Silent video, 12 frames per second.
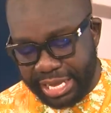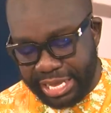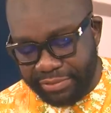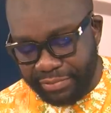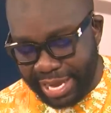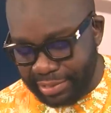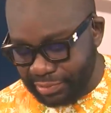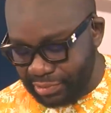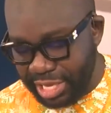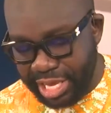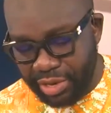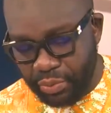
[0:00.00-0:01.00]
events.
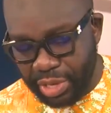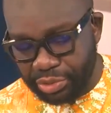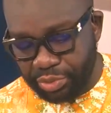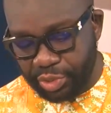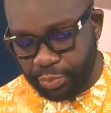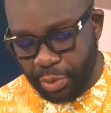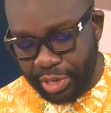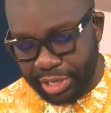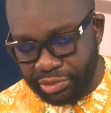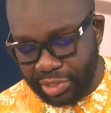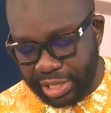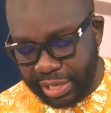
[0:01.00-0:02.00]
He was
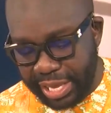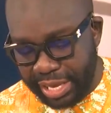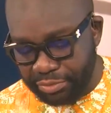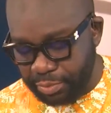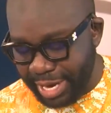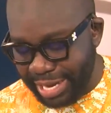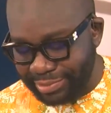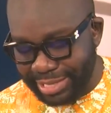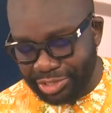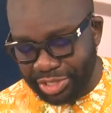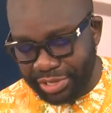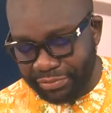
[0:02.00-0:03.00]
responding to claims by a
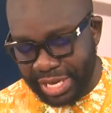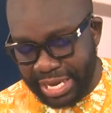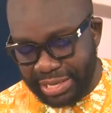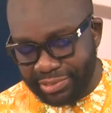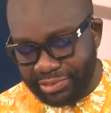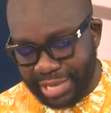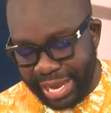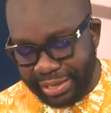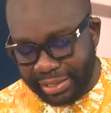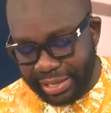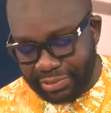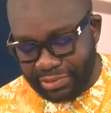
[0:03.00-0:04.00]
section of
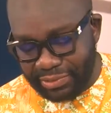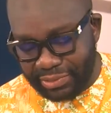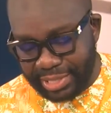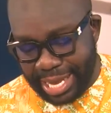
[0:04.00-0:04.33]
cyclists